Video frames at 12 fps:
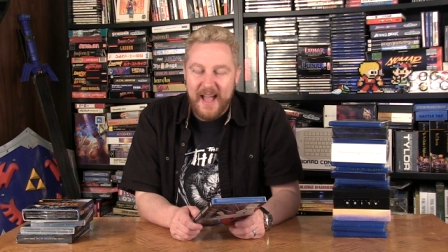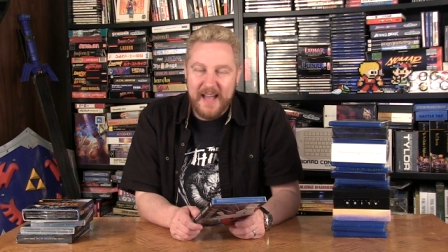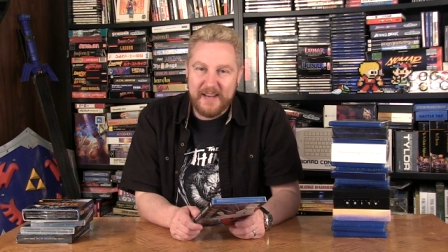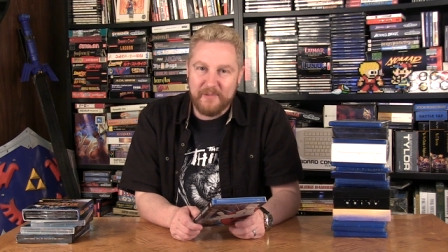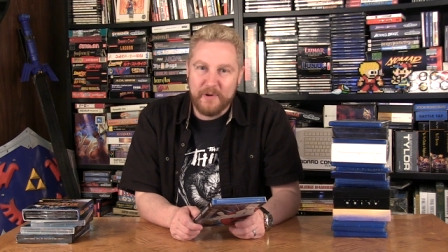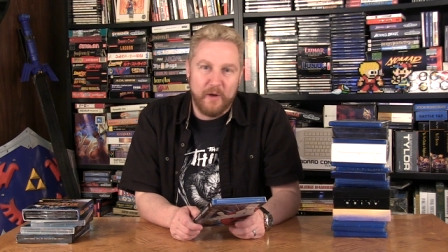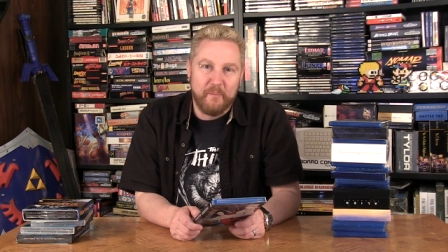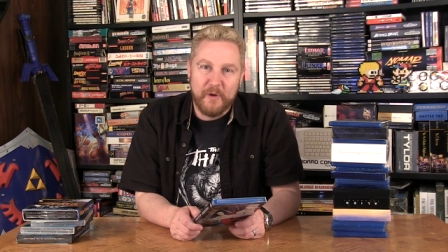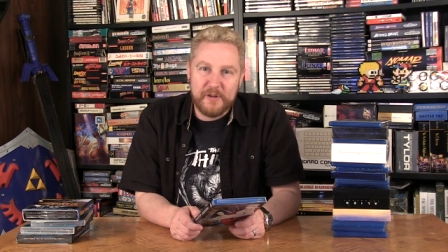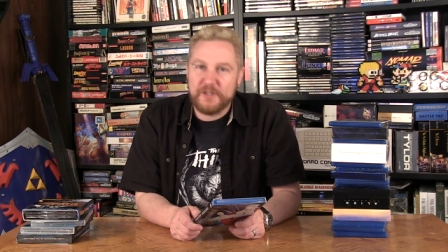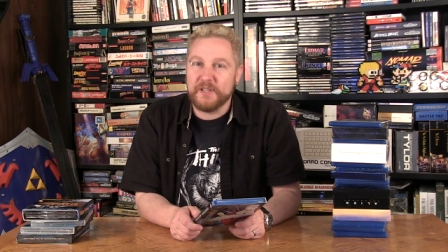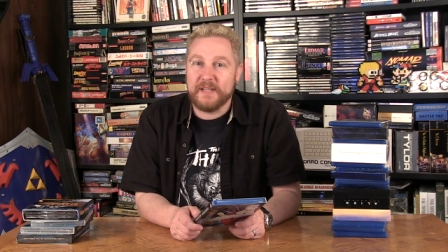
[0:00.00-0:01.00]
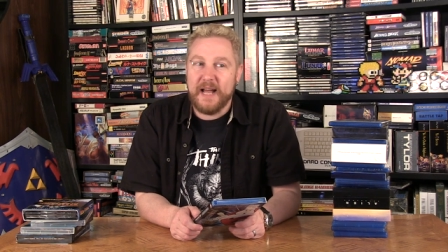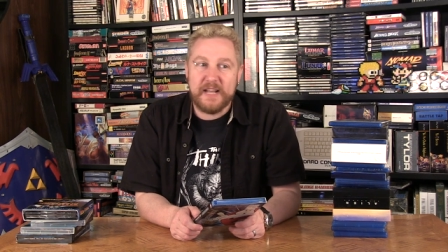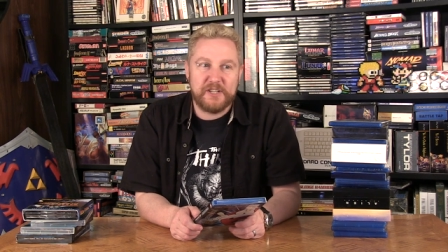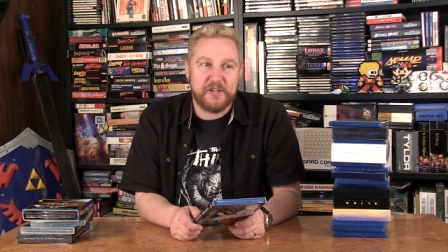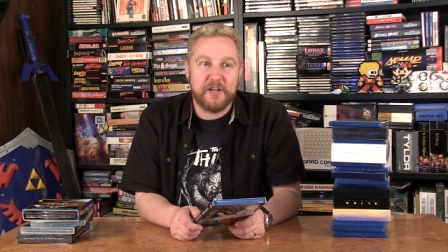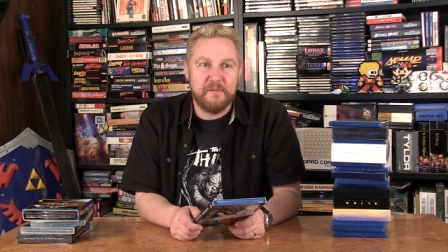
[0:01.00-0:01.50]
any real
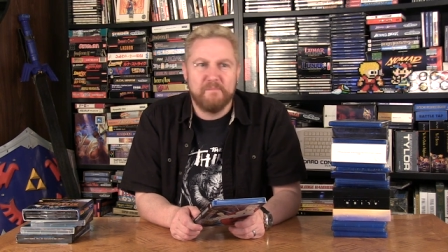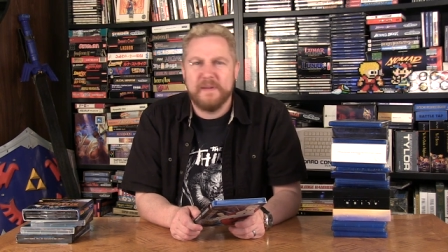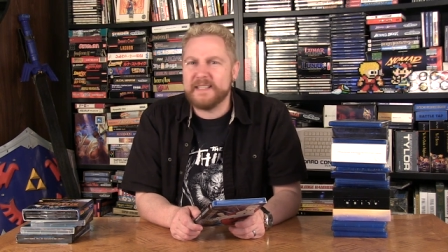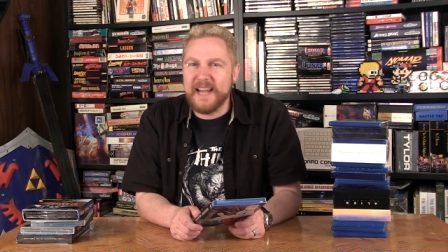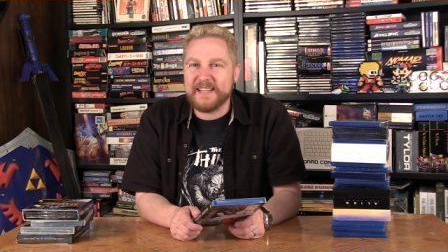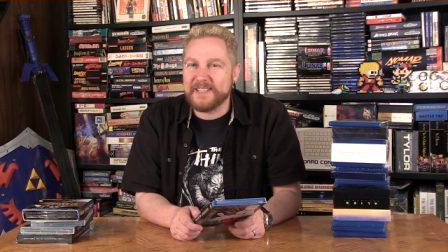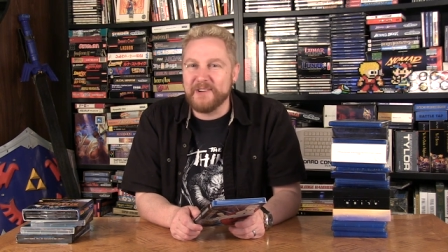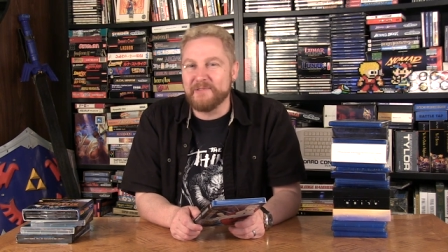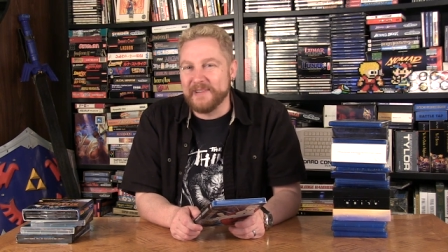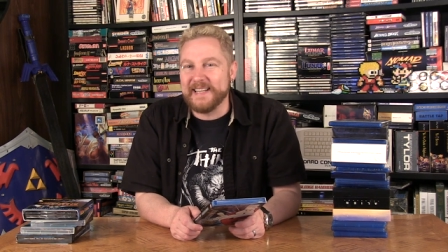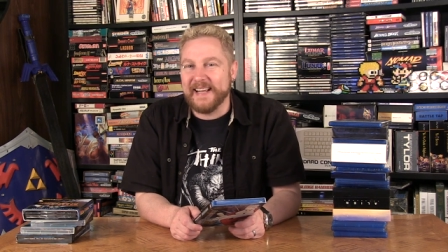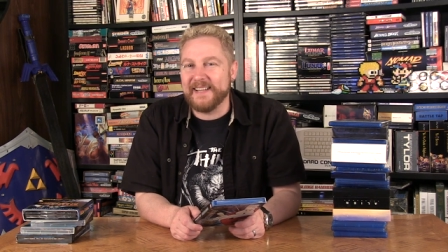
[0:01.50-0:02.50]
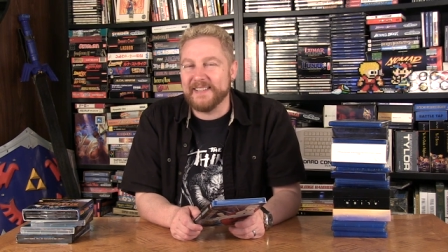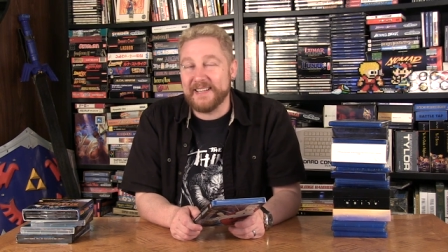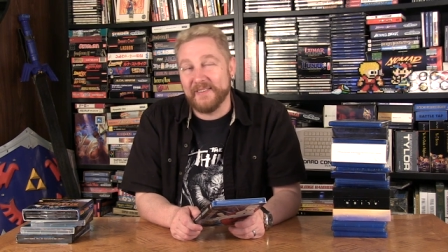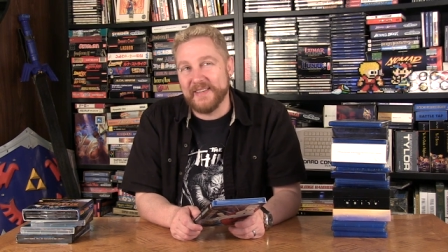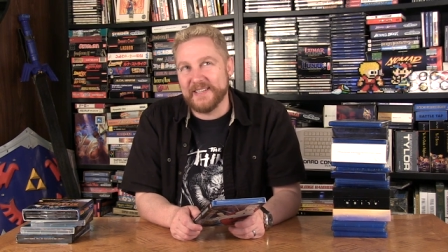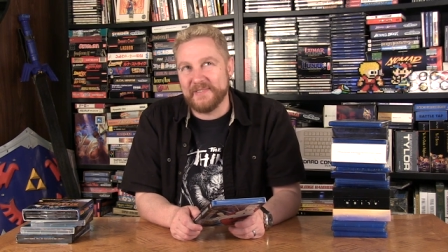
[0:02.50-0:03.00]
merchandise. You couldn't. Isn't that so ridiculous
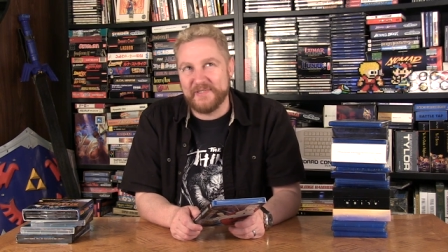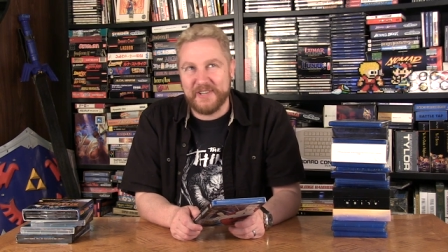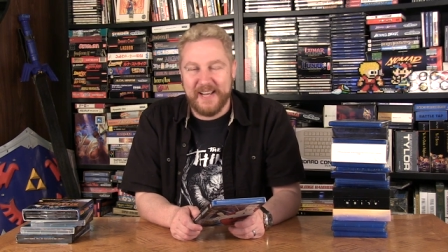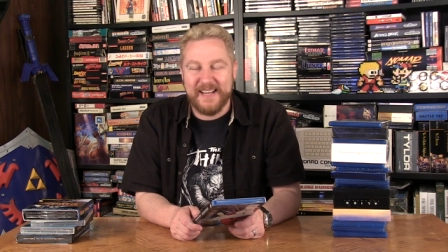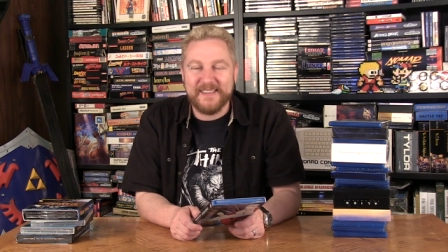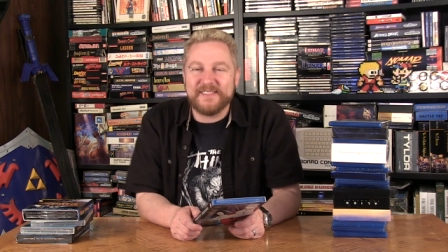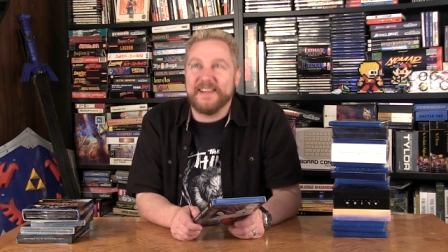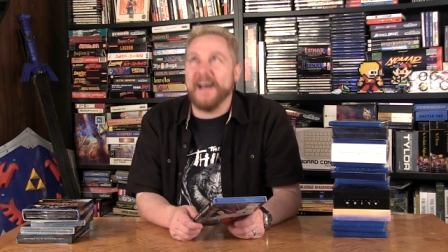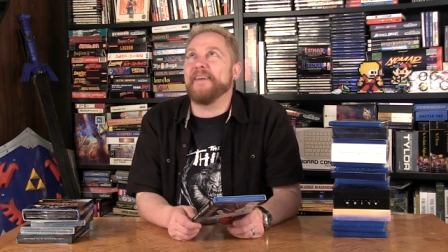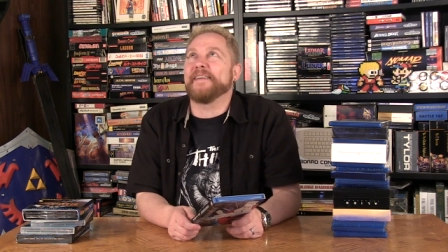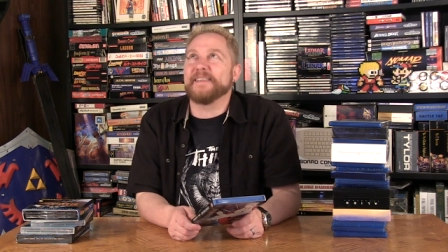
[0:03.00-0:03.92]
how things have changed now?